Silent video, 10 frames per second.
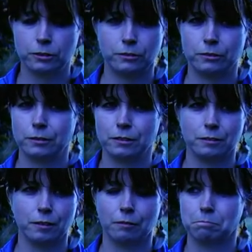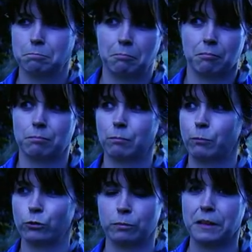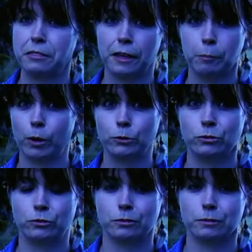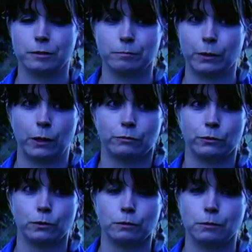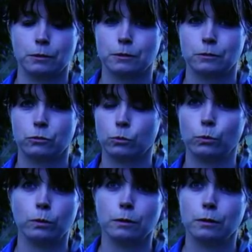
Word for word: is possibly the most powerful tool